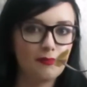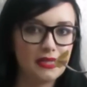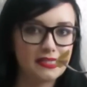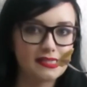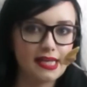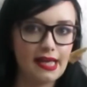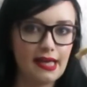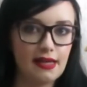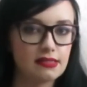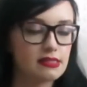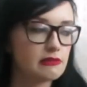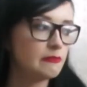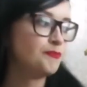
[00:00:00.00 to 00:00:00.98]

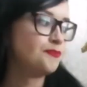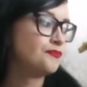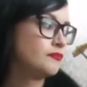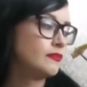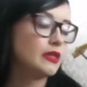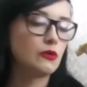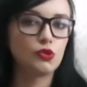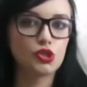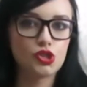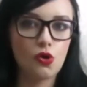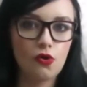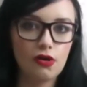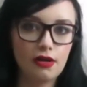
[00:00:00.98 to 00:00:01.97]
biscuits or
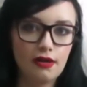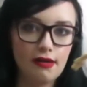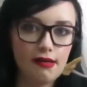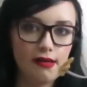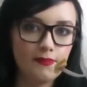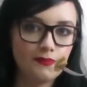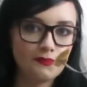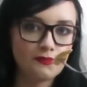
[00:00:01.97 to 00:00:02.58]
chocolate.